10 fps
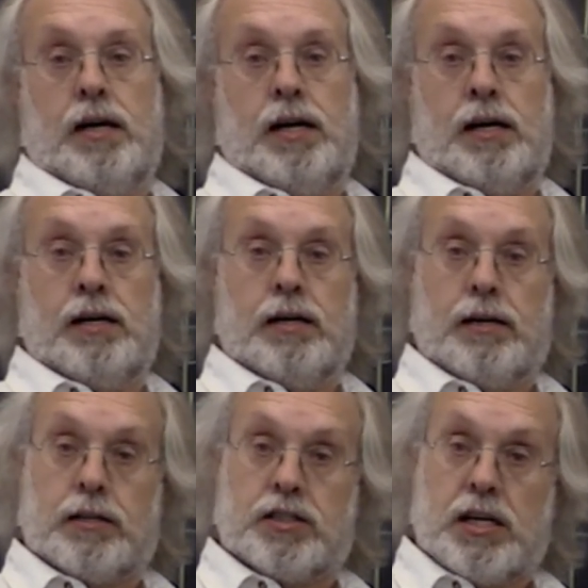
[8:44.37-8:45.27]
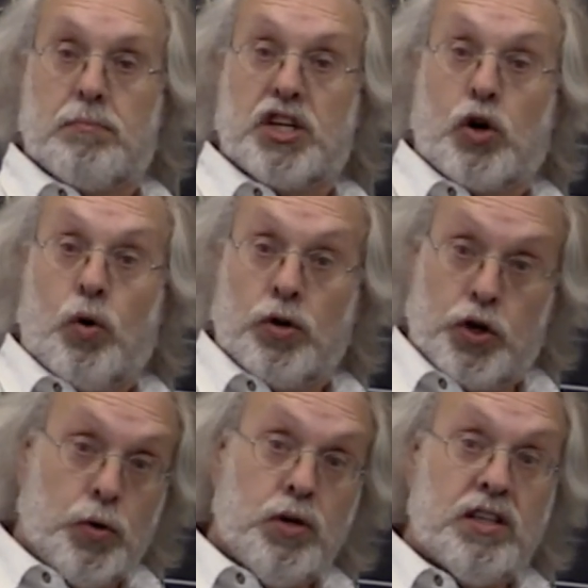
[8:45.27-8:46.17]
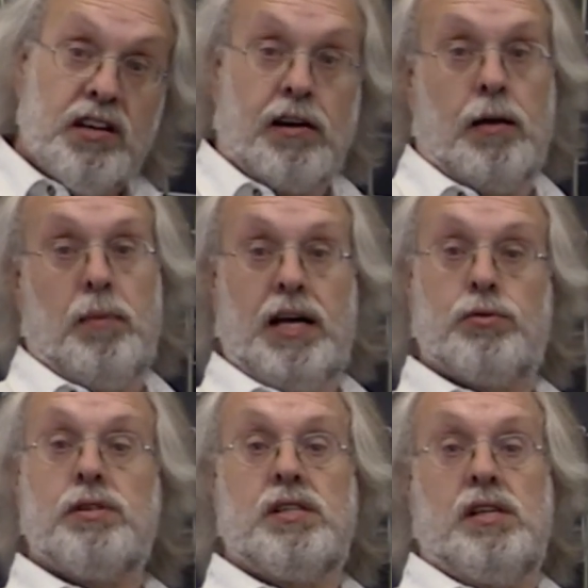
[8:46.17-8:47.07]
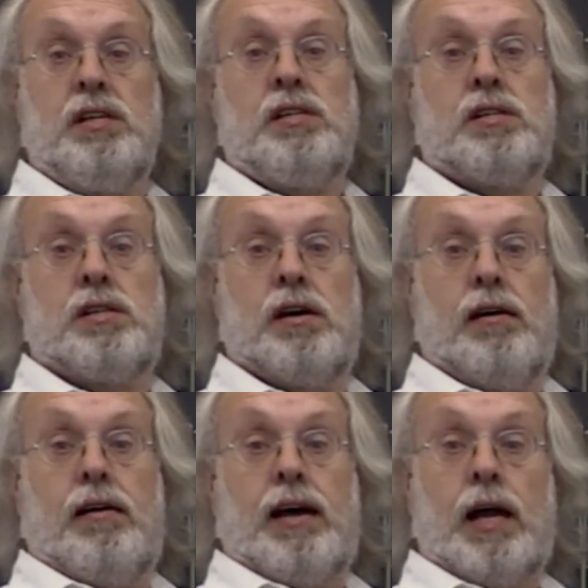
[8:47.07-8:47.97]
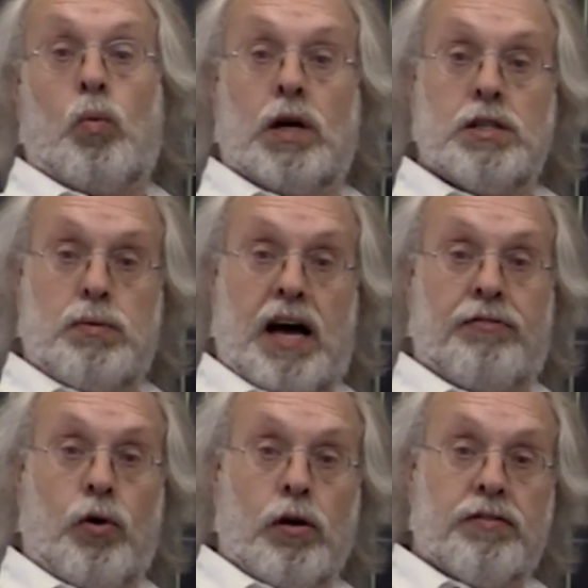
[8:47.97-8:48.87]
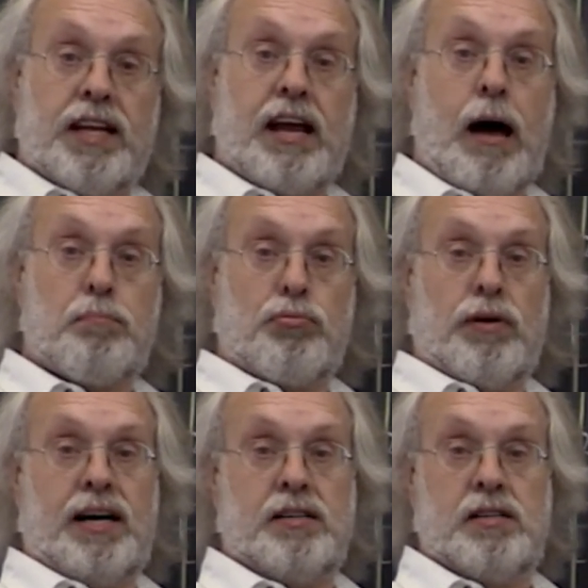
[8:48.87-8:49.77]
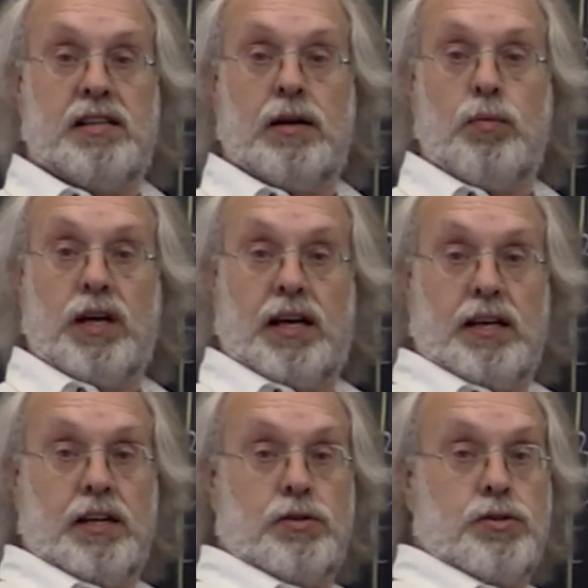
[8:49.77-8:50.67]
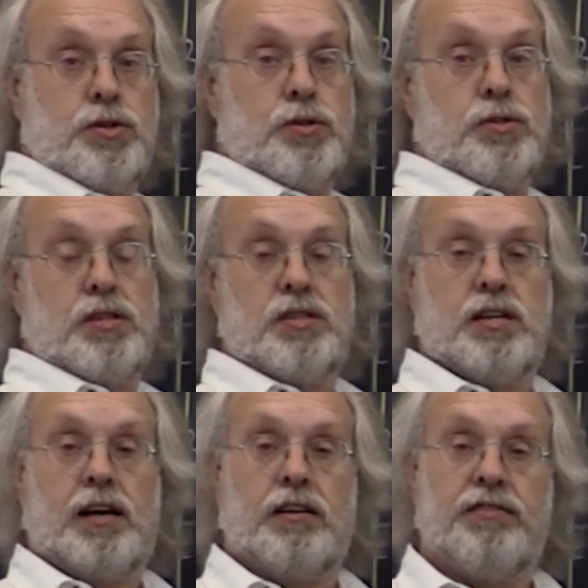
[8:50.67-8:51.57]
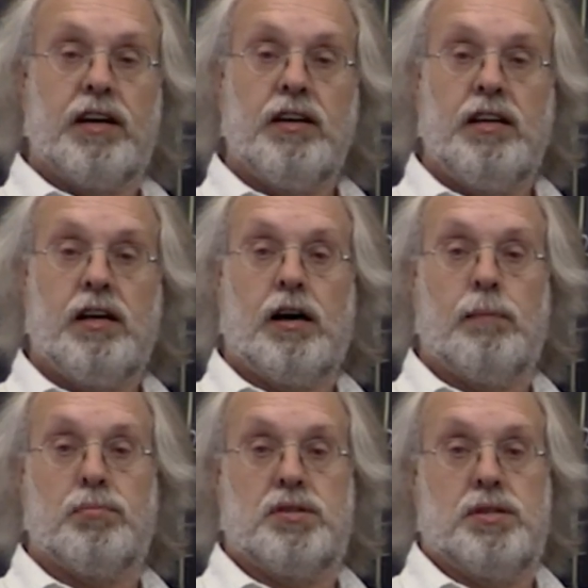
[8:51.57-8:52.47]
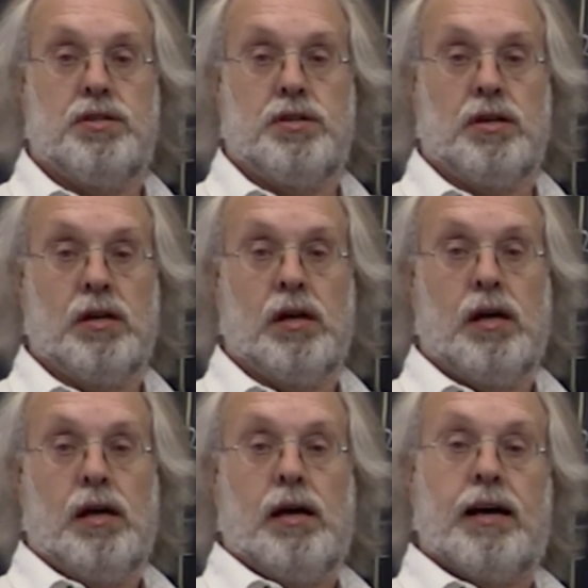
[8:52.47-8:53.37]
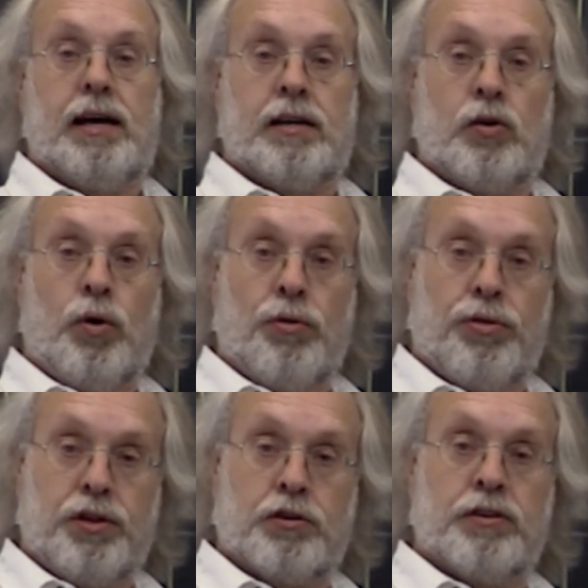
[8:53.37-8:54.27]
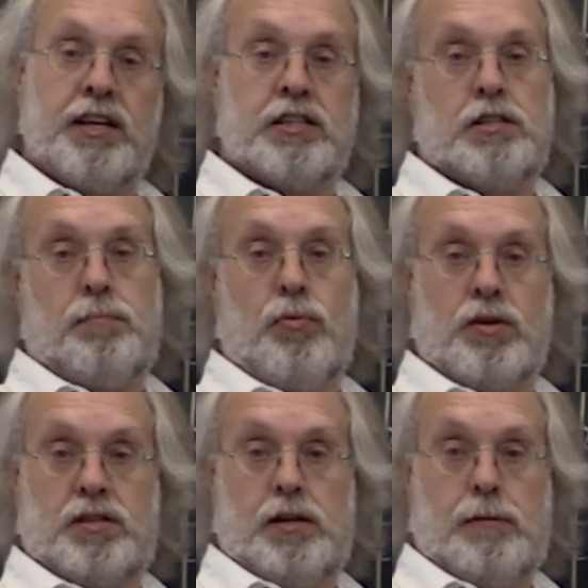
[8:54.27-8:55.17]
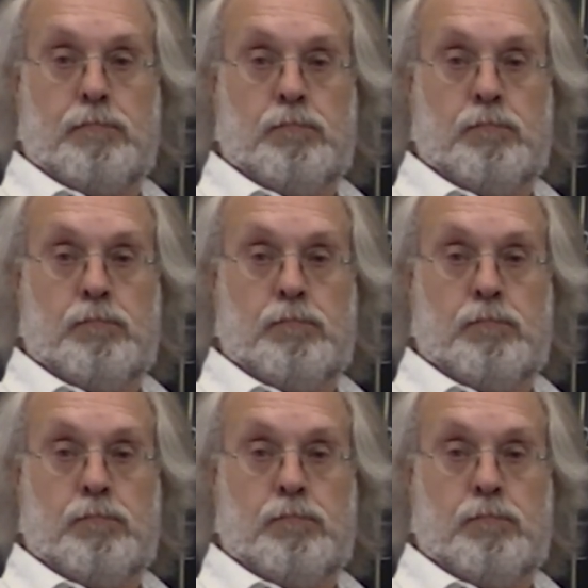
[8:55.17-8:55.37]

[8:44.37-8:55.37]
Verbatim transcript: uh, something called unitary matrices, and once we have all of that apparatus, then we can introduce the singular value decomposition and the whole theory that supports it.